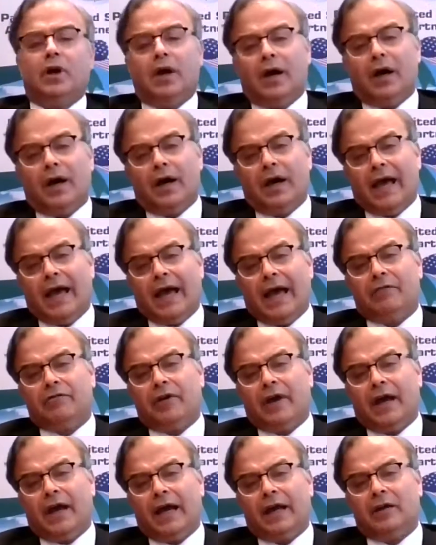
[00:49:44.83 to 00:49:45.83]
have
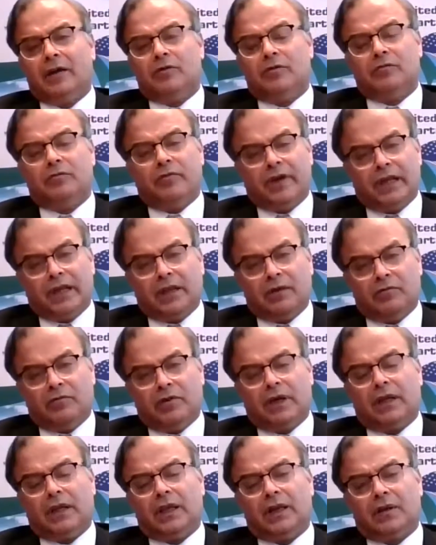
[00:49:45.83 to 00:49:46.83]
had very,
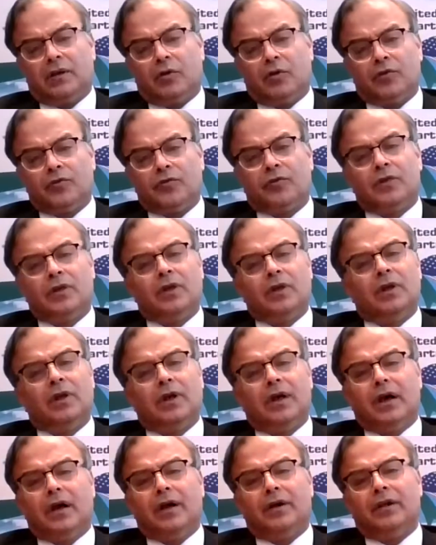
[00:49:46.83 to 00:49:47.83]
very close
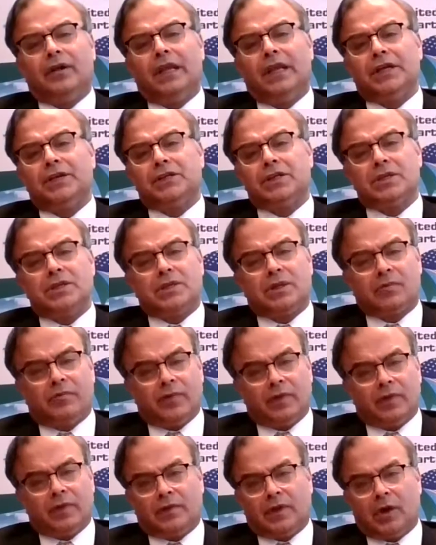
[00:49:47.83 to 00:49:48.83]
relationship
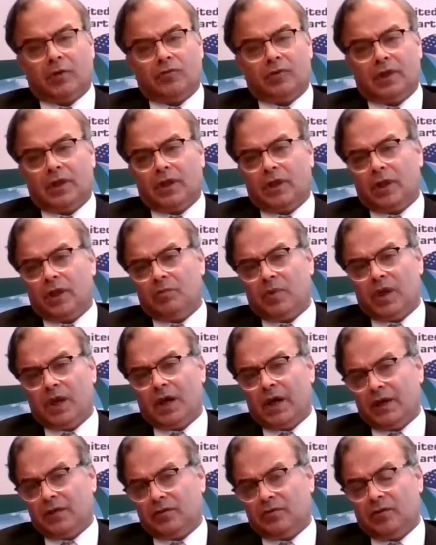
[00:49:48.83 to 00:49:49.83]
with Saudi
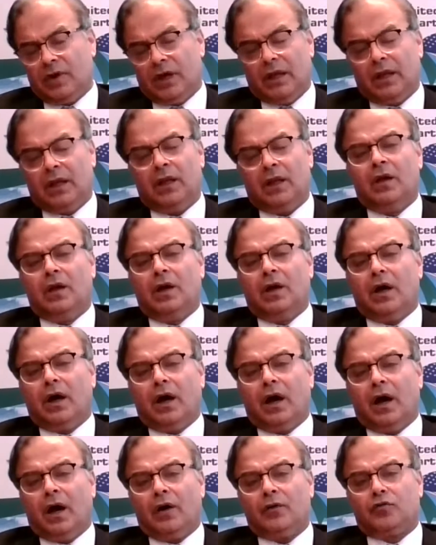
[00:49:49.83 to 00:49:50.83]
Arabia as
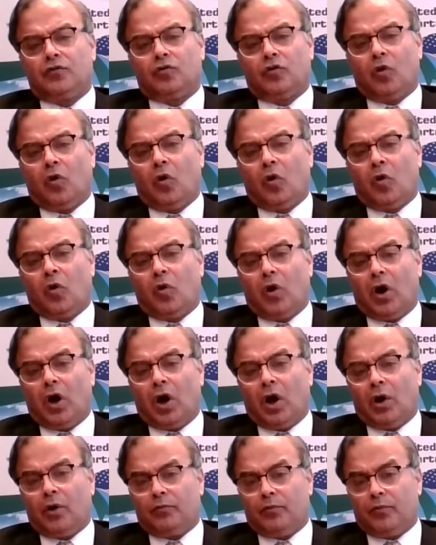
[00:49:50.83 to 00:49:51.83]
well. So
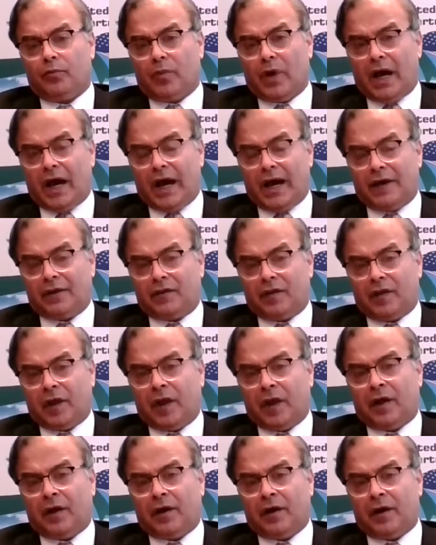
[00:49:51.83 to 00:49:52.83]
I
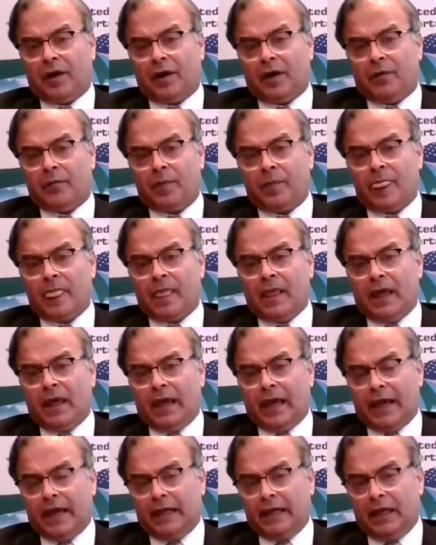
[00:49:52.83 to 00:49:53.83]
think
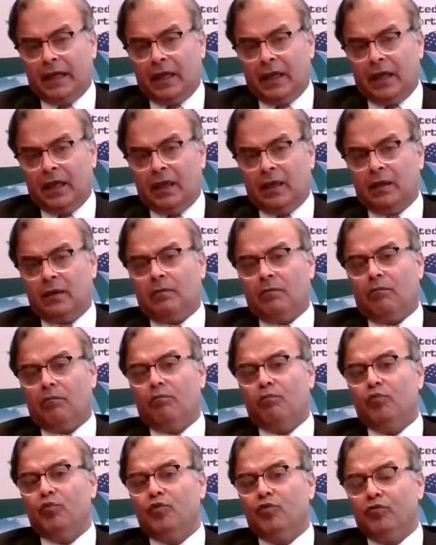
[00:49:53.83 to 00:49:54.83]
any
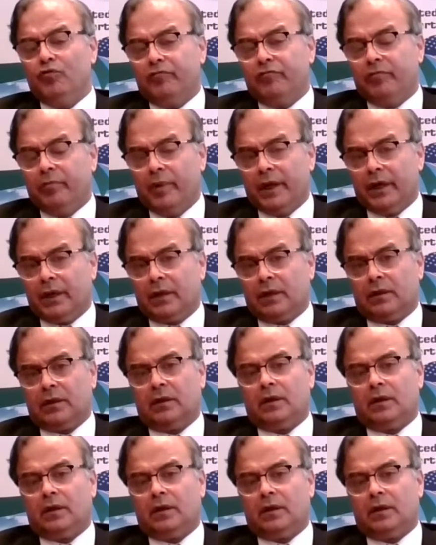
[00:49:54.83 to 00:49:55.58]
movement